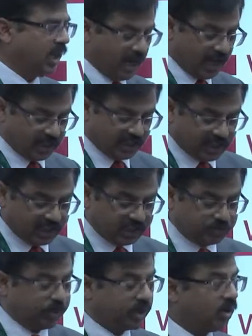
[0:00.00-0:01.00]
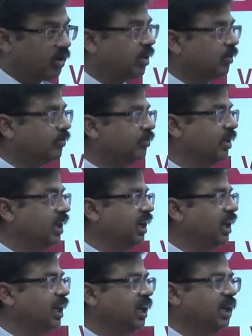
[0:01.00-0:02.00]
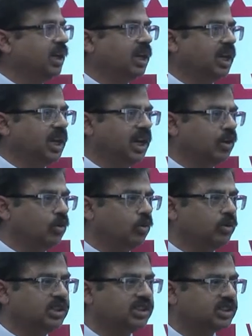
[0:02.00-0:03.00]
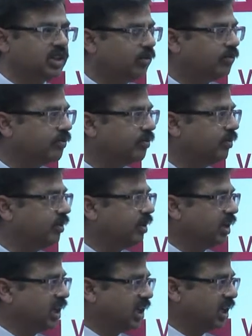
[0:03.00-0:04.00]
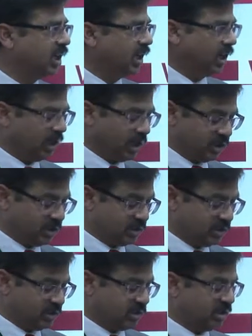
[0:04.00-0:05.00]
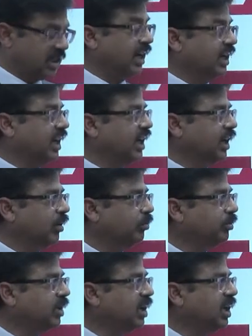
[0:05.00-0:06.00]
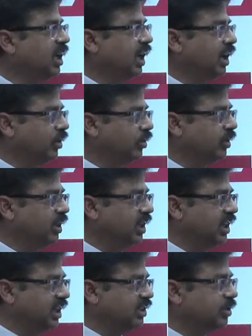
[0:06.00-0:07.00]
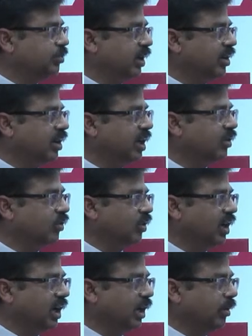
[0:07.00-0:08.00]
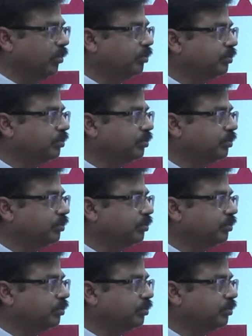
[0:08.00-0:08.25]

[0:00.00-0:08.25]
and that is because of the inclusions of uh, titanium into this particular corundum.